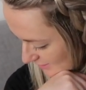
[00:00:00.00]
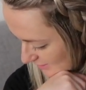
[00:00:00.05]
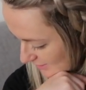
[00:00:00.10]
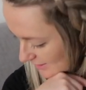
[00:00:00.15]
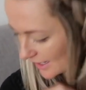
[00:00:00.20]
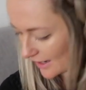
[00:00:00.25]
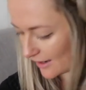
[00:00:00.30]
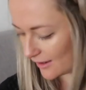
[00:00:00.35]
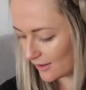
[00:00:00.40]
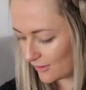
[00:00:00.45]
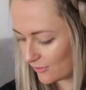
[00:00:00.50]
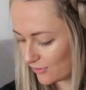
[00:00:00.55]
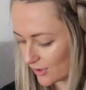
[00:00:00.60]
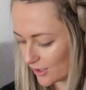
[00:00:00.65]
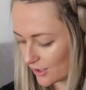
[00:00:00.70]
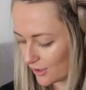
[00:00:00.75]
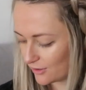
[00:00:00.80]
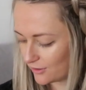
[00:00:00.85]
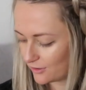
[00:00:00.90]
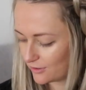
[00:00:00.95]
Yeah, if it
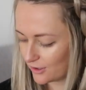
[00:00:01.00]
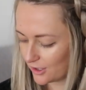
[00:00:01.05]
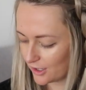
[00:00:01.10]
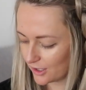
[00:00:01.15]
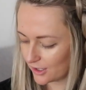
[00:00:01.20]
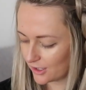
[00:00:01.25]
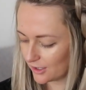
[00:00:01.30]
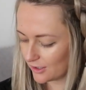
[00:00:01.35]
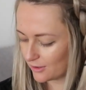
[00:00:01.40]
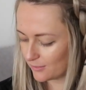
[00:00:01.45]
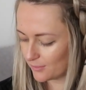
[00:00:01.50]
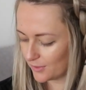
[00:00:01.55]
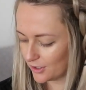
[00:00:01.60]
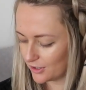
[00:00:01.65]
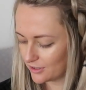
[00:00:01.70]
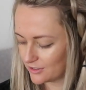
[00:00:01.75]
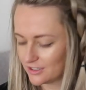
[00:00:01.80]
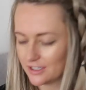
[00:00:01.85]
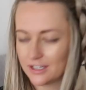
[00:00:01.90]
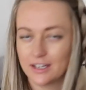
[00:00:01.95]
goes circular
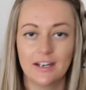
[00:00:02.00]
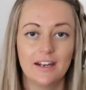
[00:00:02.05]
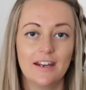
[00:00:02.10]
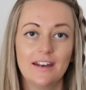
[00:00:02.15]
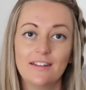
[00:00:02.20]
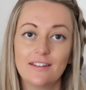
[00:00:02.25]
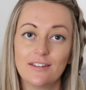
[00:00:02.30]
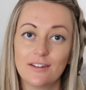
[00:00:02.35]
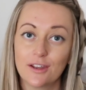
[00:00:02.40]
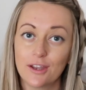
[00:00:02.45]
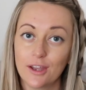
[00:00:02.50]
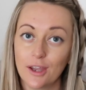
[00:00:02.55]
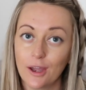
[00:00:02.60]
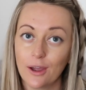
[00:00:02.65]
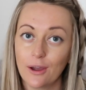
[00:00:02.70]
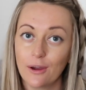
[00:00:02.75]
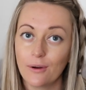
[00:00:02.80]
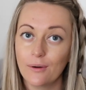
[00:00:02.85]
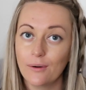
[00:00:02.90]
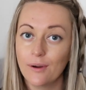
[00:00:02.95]
motion, it is a
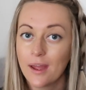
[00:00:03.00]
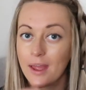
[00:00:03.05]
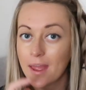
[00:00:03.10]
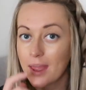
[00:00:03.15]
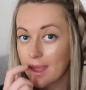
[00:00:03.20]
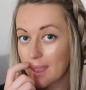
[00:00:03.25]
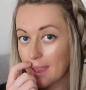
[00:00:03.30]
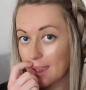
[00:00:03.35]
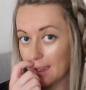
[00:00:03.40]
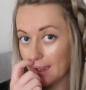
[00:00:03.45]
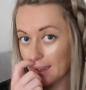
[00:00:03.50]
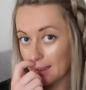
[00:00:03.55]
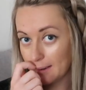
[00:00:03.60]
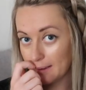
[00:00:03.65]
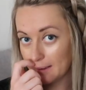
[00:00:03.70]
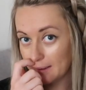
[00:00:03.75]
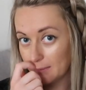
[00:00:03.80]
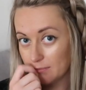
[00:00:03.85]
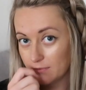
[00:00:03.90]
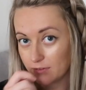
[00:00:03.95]
girl. And
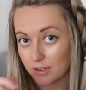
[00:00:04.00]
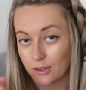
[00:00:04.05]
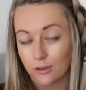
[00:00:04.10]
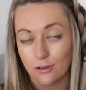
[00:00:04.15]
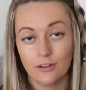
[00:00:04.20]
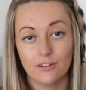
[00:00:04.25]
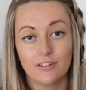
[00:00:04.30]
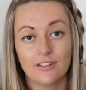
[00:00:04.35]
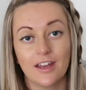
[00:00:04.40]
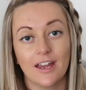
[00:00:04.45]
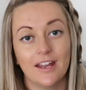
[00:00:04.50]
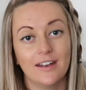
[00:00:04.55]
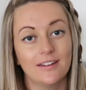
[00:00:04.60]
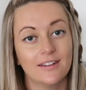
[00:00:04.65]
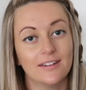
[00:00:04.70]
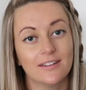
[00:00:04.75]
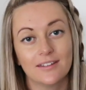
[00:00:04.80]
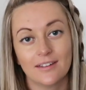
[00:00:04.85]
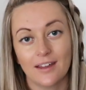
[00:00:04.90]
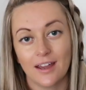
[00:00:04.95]
if it goes side
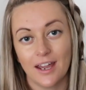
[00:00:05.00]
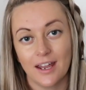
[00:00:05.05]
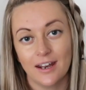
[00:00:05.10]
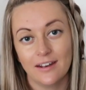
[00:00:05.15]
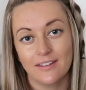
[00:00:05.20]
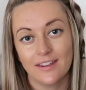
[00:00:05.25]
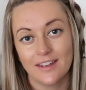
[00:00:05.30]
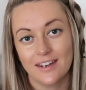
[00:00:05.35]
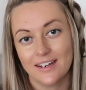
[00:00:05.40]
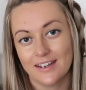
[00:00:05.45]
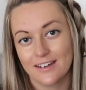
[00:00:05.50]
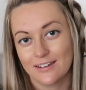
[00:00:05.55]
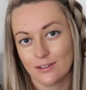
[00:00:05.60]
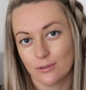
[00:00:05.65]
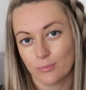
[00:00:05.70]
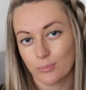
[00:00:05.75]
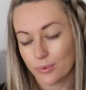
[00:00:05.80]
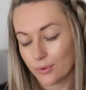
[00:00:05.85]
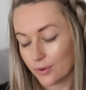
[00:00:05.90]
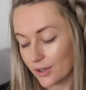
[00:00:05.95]
to side, then it is
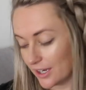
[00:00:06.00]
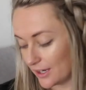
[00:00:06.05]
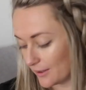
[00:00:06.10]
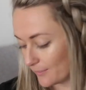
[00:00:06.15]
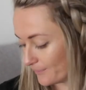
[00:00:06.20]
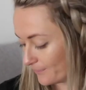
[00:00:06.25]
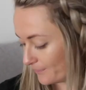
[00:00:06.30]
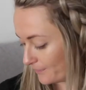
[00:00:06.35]
a boy.